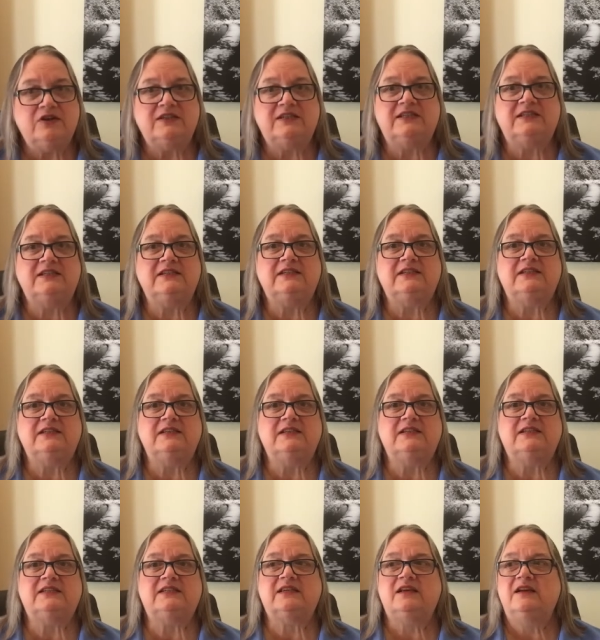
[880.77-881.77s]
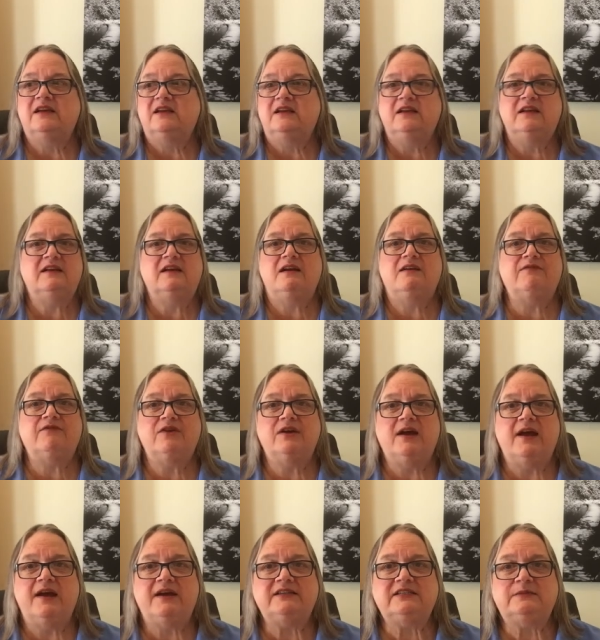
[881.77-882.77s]
assistance in every
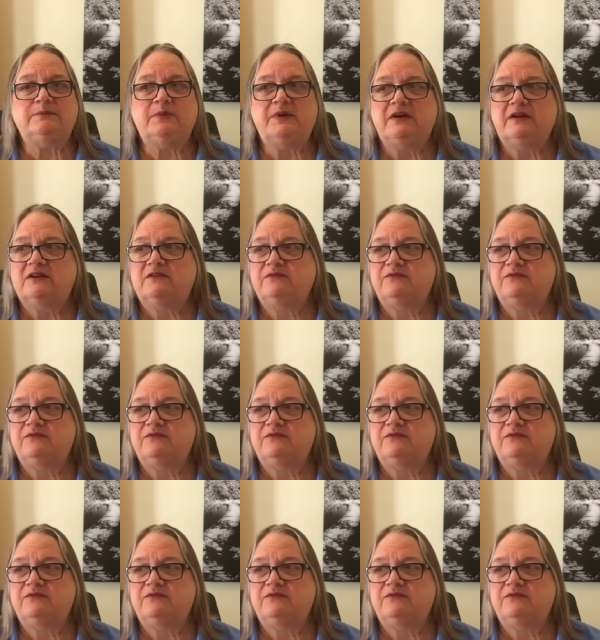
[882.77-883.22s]
aspect,